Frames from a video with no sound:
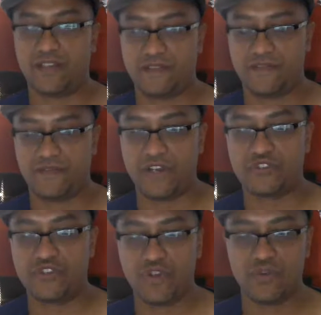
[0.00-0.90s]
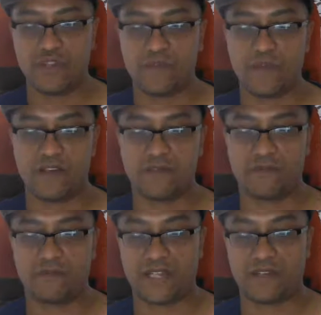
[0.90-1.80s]
There's no,
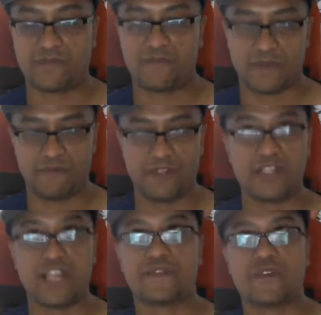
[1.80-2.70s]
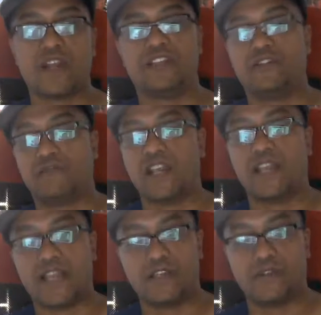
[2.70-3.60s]
like, when you test for IQ, right?
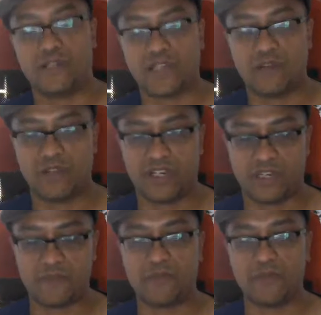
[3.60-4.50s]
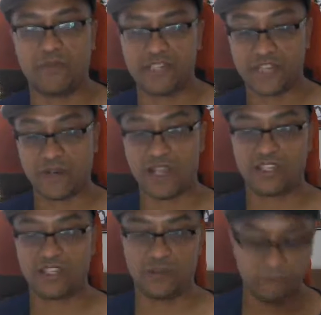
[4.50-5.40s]
I know you kind of want to do it, but when you test for
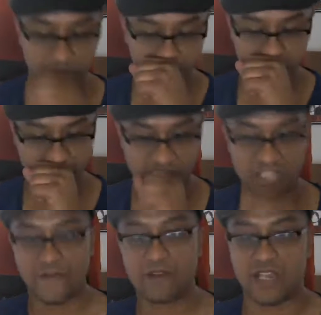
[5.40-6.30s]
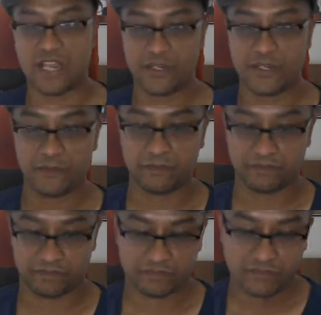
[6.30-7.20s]
IQ, as far as I know,
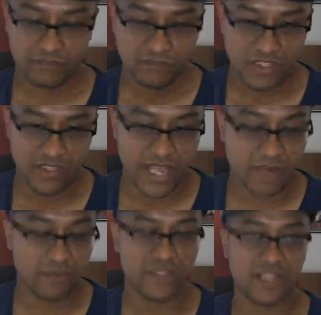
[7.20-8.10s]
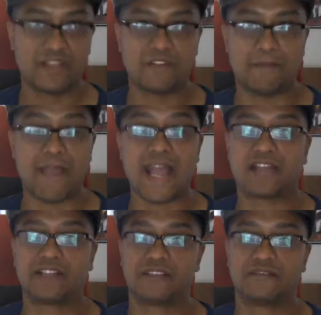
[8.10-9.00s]
I don't think there's a
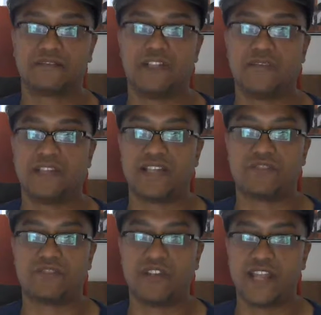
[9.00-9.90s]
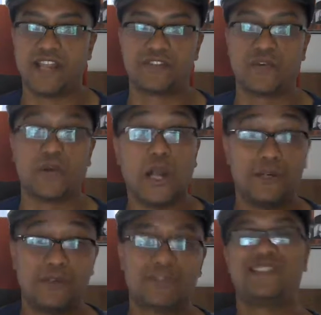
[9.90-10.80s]
max on the test, right? You can't score
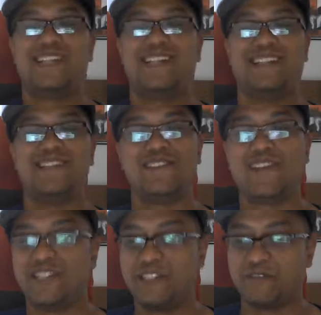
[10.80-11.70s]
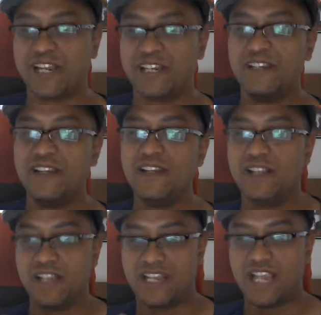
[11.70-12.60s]
100% and know your IQ, right?
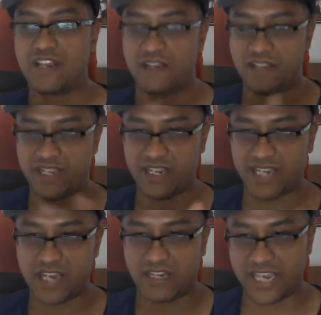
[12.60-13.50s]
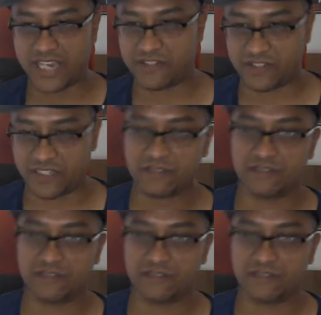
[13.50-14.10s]
It kind of gauges it,